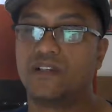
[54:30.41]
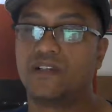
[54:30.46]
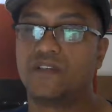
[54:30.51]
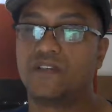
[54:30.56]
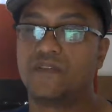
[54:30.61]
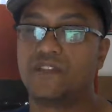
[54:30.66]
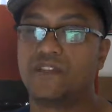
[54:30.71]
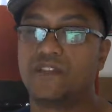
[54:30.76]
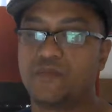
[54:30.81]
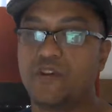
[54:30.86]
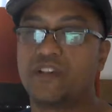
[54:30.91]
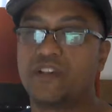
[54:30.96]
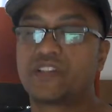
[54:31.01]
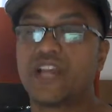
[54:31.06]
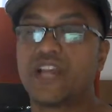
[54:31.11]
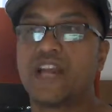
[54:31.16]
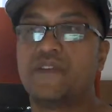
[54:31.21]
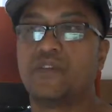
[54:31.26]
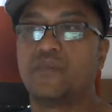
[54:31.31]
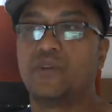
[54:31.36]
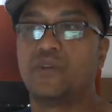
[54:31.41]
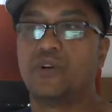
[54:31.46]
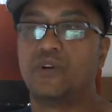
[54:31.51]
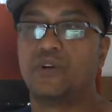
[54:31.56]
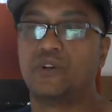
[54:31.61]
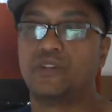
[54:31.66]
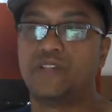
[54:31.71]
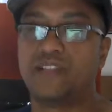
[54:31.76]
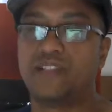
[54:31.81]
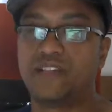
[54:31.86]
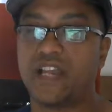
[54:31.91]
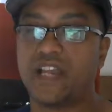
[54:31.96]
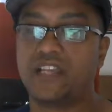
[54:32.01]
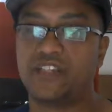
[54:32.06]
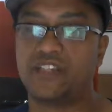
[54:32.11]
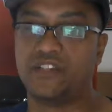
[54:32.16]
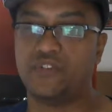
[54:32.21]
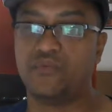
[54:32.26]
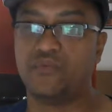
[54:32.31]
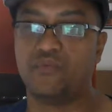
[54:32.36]
the smartest guy in the world, his
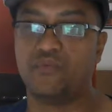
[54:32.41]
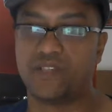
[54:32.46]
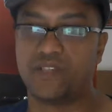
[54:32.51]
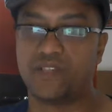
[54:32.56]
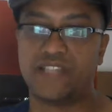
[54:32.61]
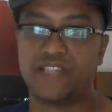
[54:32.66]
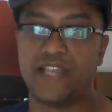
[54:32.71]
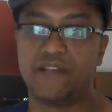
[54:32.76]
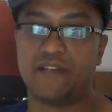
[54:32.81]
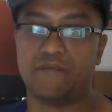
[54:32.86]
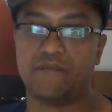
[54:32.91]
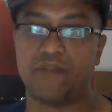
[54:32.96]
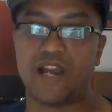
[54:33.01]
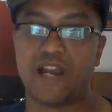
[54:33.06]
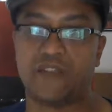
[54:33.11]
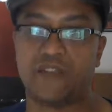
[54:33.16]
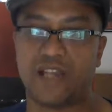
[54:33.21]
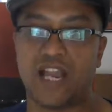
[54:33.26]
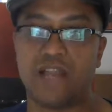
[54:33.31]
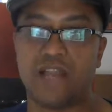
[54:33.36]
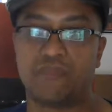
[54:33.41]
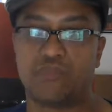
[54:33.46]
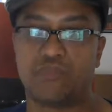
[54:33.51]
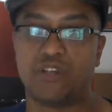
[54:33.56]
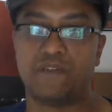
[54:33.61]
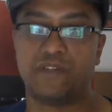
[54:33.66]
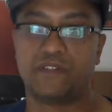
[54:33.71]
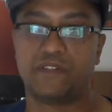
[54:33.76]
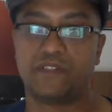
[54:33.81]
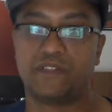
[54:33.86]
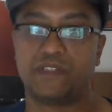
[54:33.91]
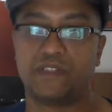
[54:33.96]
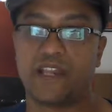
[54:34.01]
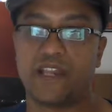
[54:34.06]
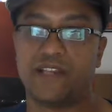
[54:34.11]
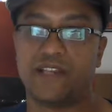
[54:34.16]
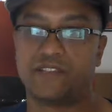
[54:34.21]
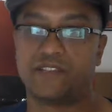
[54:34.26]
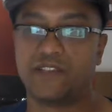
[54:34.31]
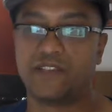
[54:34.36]
IQ was set by the guy previously,
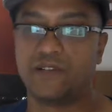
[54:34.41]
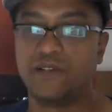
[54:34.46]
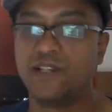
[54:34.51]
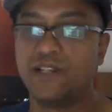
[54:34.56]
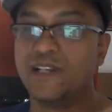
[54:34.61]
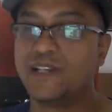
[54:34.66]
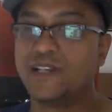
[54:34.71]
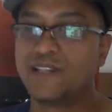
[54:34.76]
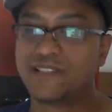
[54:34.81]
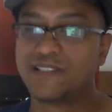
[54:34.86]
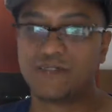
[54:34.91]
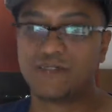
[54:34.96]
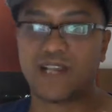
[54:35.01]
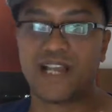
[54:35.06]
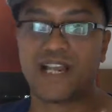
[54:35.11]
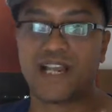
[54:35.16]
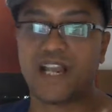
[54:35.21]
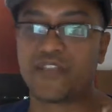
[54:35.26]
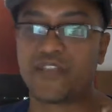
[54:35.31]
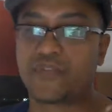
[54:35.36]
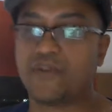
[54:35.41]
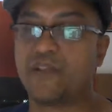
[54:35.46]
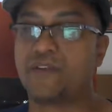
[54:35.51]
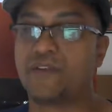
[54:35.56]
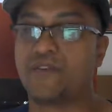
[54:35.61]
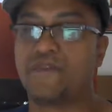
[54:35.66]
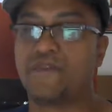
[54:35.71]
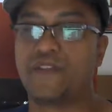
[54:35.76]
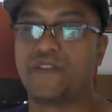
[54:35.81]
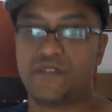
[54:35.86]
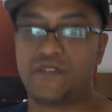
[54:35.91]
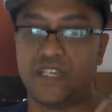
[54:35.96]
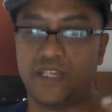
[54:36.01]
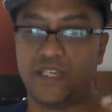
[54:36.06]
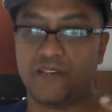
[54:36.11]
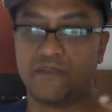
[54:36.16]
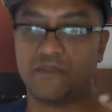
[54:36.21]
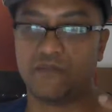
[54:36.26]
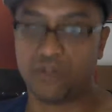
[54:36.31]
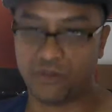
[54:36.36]
right? So some guy got
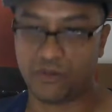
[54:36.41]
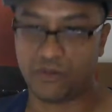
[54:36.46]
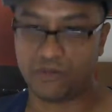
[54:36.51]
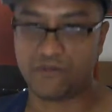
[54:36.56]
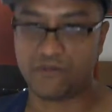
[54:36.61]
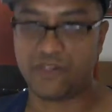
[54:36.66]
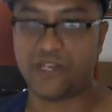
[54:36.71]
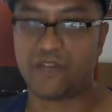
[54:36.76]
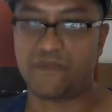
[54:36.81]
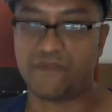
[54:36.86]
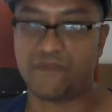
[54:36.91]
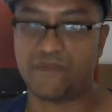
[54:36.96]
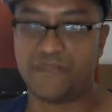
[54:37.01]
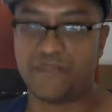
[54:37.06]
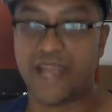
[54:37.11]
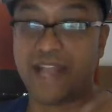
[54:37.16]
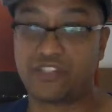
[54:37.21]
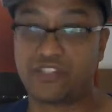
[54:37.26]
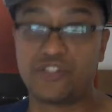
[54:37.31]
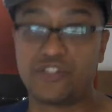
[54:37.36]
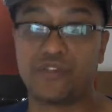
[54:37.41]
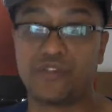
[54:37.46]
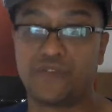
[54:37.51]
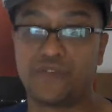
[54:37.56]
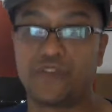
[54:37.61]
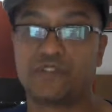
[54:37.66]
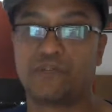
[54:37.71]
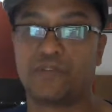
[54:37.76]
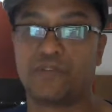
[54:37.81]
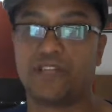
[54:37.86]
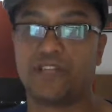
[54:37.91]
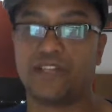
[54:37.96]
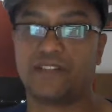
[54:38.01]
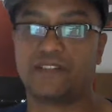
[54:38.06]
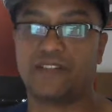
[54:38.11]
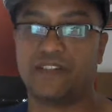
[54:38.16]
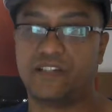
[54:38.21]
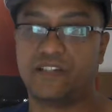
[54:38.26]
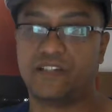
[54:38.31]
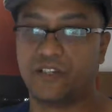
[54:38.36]
315. Well, that's your 1st
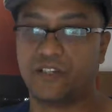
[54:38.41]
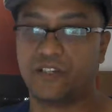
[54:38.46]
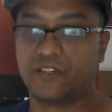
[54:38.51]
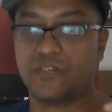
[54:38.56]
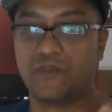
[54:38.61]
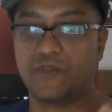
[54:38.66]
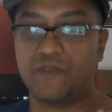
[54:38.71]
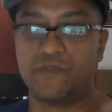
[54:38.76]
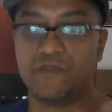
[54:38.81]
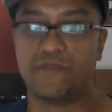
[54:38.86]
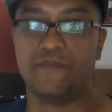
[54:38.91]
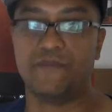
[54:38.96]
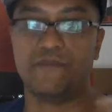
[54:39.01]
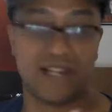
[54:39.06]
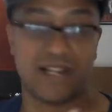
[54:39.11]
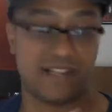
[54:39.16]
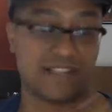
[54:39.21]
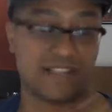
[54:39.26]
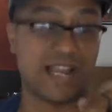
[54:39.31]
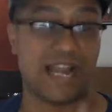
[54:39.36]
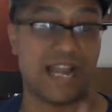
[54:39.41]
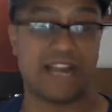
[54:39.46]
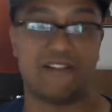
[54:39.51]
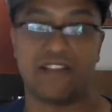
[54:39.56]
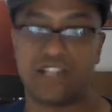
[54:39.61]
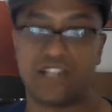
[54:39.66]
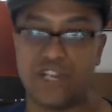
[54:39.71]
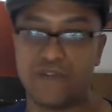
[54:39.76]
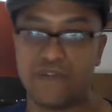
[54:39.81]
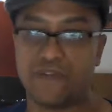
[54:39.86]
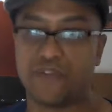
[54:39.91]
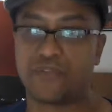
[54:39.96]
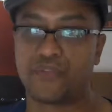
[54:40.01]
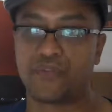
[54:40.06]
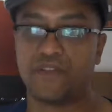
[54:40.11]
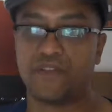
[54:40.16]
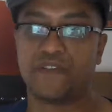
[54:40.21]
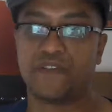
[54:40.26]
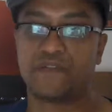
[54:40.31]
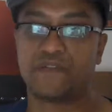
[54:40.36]
place until someone gets a higher IQ than
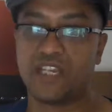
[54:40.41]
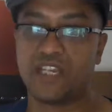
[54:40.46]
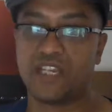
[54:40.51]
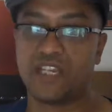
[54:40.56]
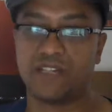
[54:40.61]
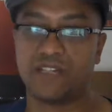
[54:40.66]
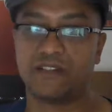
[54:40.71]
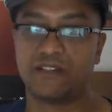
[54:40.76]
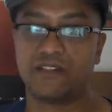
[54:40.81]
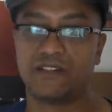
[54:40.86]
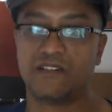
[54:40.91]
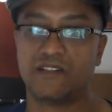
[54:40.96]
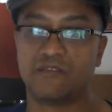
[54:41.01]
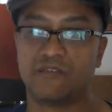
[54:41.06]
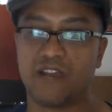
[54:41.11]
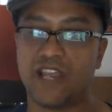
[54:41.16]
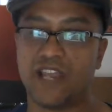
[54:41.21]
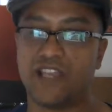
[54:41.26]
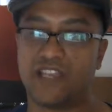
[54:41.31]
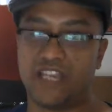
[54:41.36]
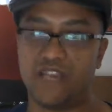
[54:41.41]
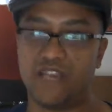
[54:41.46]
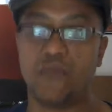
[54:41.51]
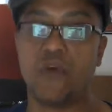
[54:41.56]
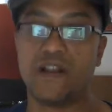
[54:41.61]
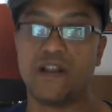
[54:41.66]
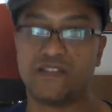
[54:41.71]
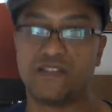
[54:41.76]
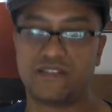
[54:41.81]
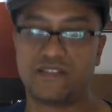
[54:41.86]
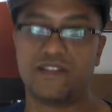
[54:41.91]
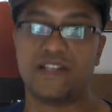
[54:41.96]
315, right? He was